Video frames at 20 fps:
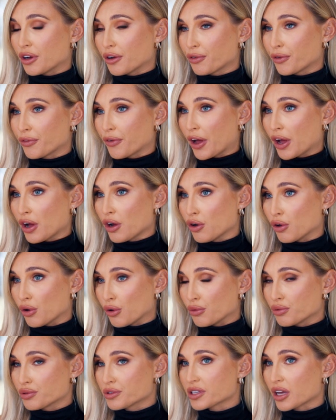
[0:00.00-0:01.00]
off of her
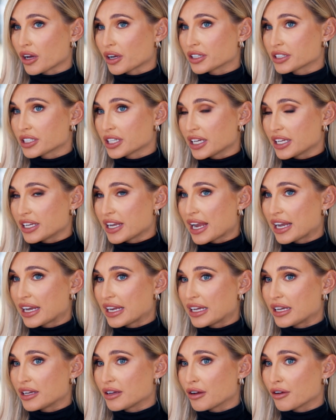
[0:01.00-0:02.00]
horse. I could hear
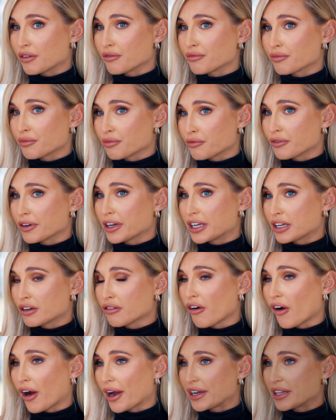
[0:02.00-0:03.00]
Nelly really
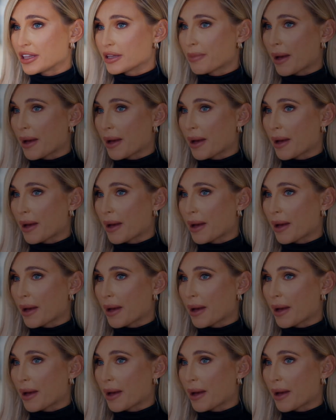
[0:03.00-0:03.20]
crying in the